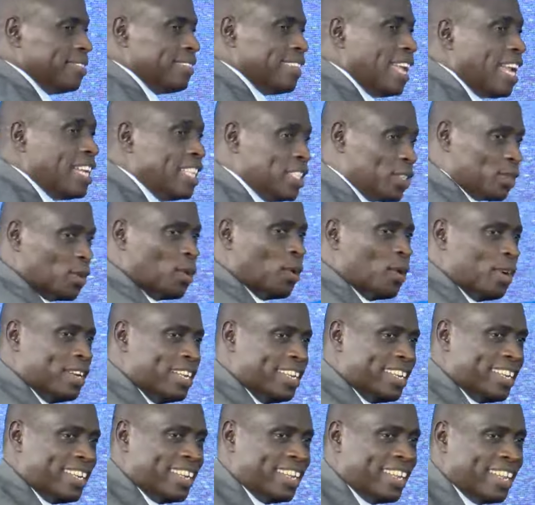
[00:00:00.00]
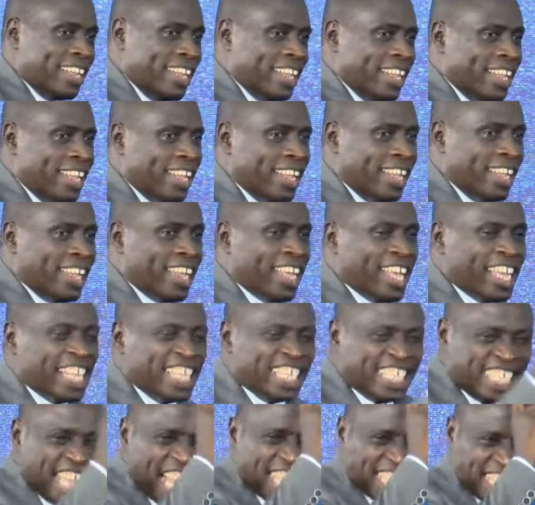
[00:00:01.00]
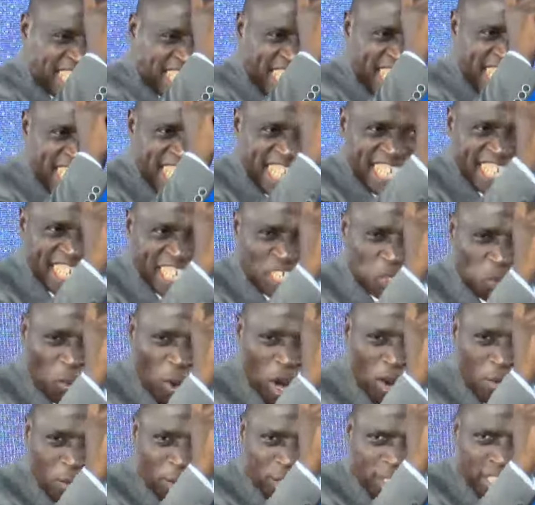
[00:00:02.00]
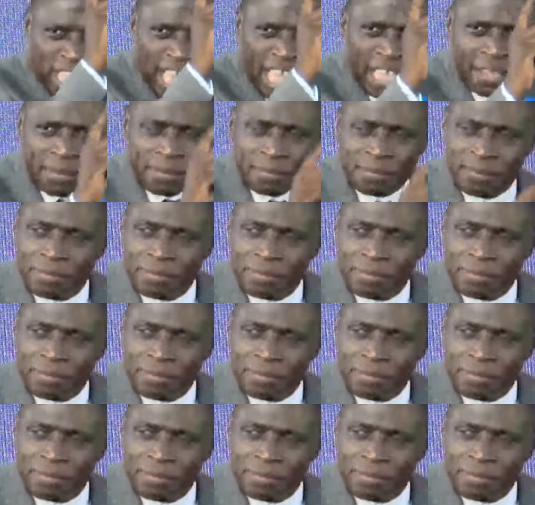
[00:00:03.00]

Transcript: That is God. just read it one more time